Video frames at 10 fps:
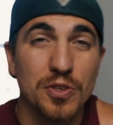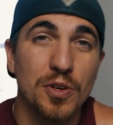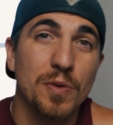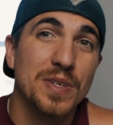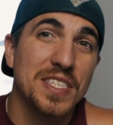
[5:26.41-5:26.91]
so
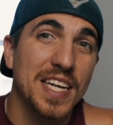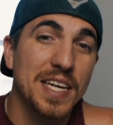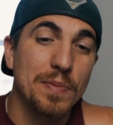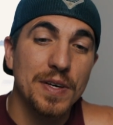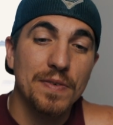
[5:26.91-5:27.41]
don't
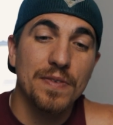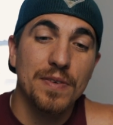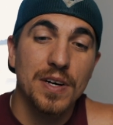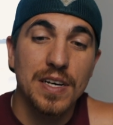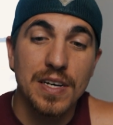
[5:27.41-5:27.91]
mistake me
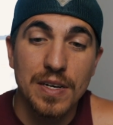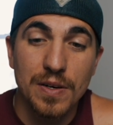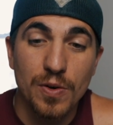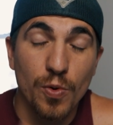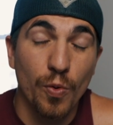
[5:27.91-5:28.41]
uh,
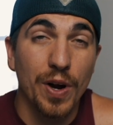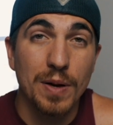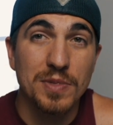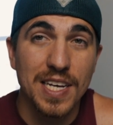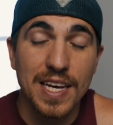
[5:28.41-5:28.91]
or what
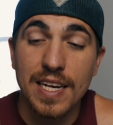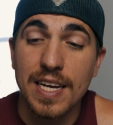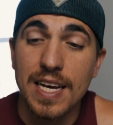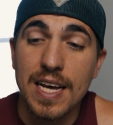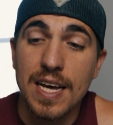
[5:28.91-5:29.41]
I'm saying.